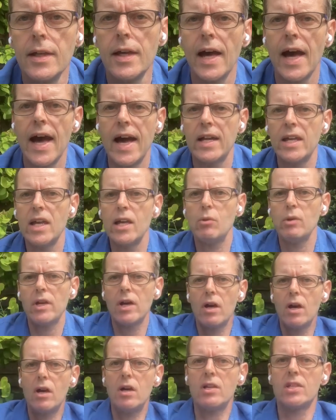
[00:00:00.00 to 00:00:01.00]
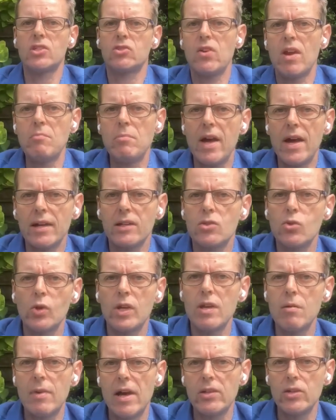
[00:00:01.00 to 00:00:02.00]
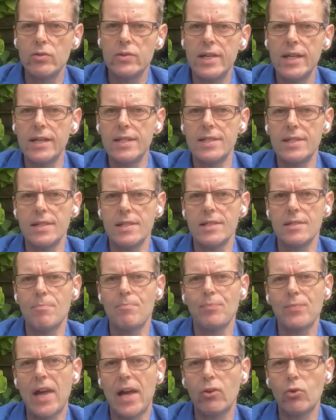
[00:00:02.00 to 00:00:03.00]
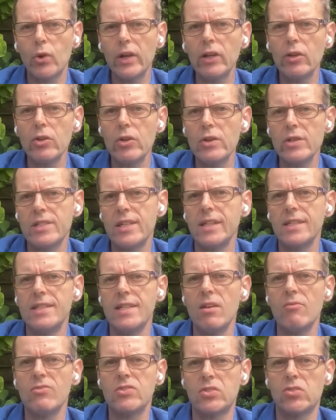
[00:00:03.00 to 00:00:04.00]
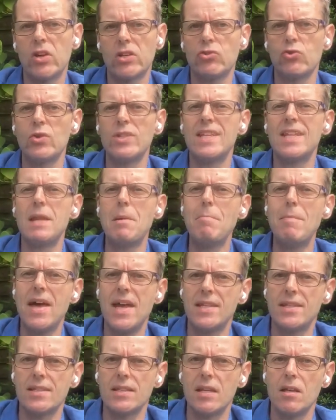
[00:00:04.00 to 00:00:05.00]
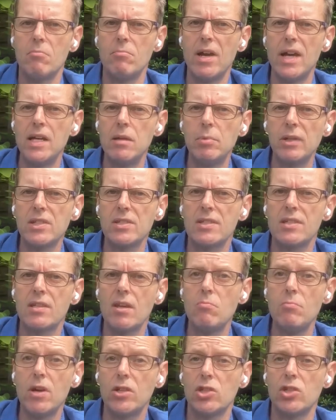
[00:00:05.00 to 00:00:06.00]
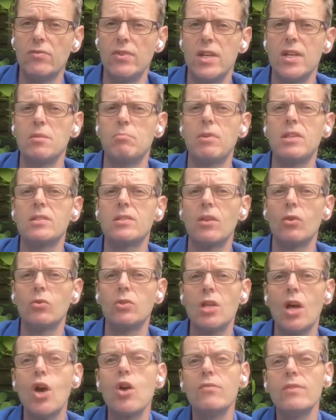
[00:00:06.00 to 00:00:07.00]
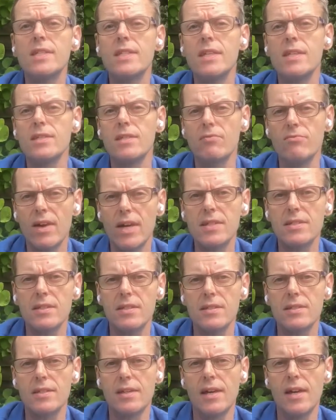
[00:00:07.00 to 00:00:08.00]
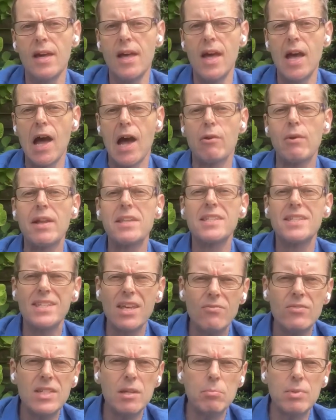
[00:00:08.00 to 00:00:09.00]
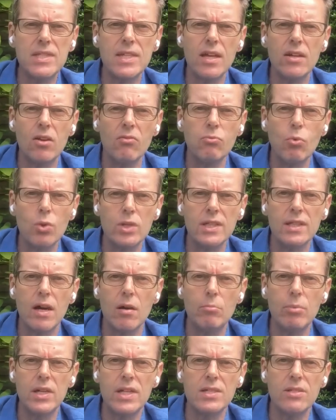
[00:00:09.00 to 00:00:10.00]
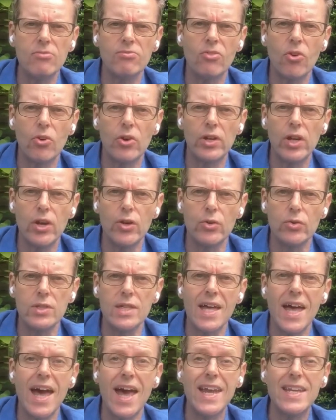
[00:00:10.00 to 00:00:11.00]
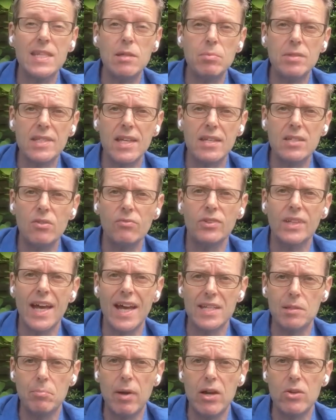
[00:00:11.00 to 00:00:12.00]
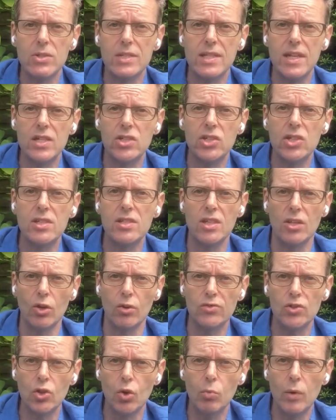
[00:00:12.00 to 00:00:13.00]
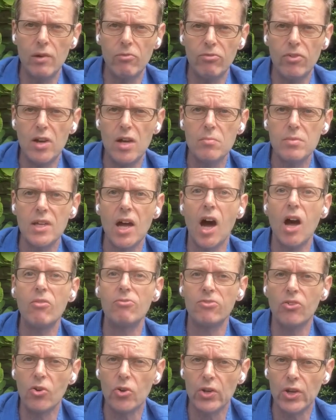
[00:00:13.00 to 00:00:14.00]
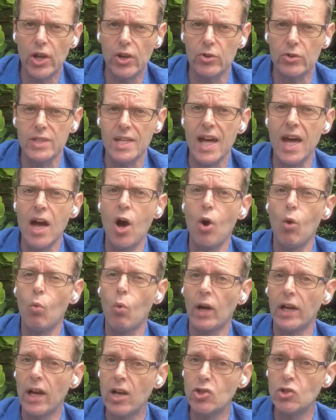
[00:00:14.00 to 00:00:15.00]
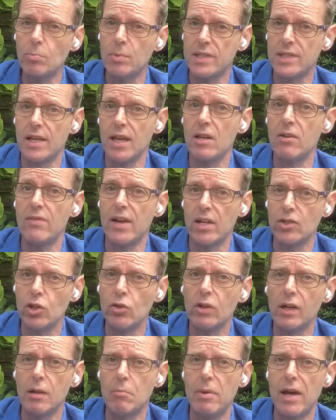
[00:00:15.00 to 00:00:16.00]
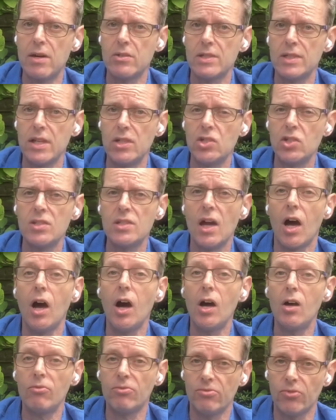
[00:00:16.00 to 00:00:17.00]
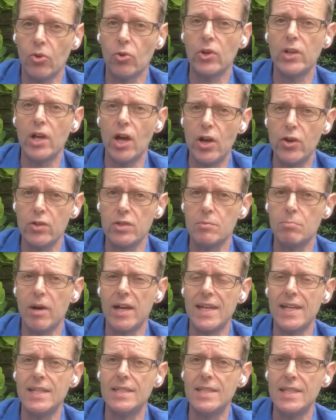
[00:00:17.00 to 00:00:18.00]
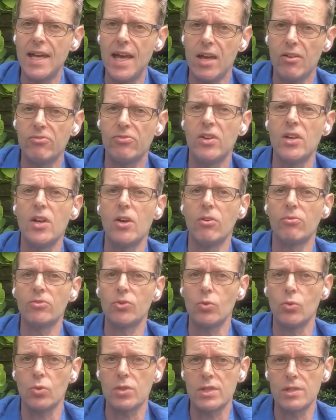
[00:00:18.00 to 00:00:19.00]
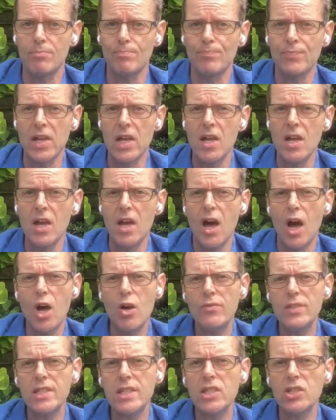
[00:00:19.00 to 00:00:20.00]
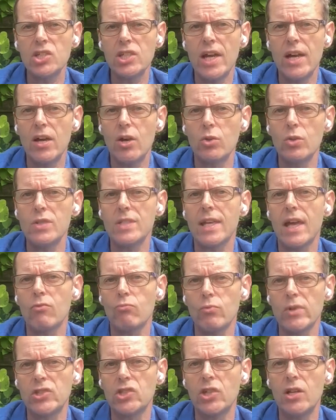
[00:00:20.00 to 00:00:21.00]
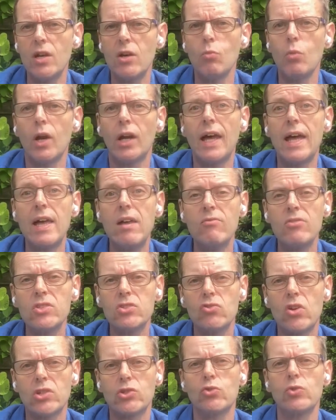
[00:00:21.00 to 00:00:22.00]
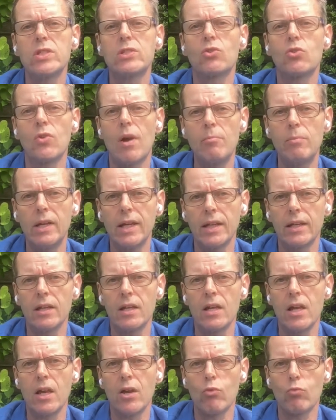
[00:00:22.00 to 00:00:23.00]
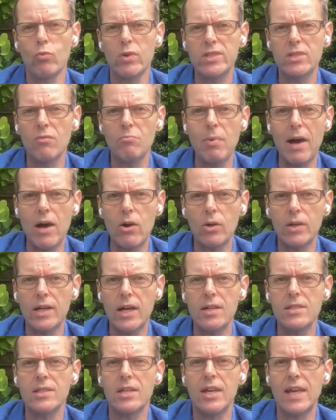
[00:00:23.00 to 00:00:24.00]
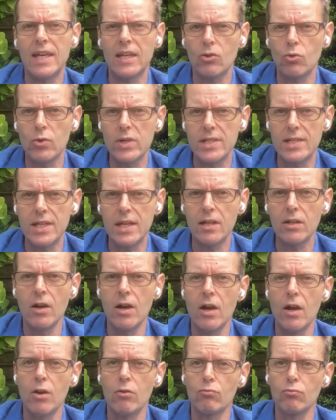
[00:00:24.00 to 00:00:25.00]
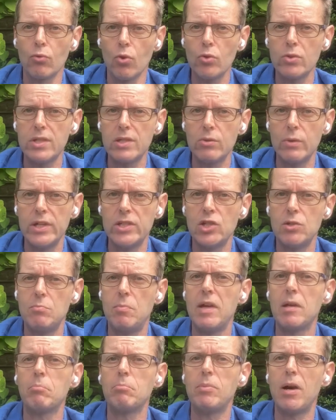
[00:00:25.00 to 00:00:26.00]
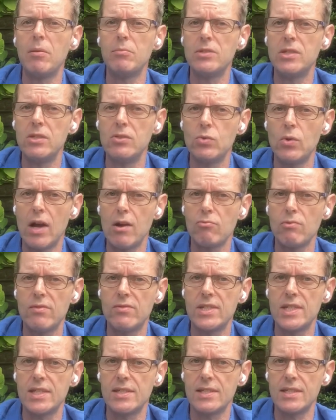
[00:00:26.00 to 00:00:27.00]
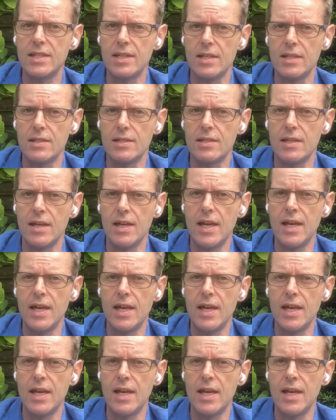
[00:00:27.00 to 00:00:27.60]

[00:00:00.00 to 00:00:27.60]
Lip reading: And here we are, straight back, talking about utilities. Our critical utility infrastructure is in a mess, mainly because so much of it has been sold to overseas investors. Around 70% of water companies are foreign owned. 80% of gas power stations and offshore wind farms are foreign owned. 100% of our nuclear power stations are foreign owned by EDF, of course. Overseas shareholders get richer while our infrastructure is crumbling. Risk of power cuts are increasing. Raw sewage is being pumped into our rivers and seas.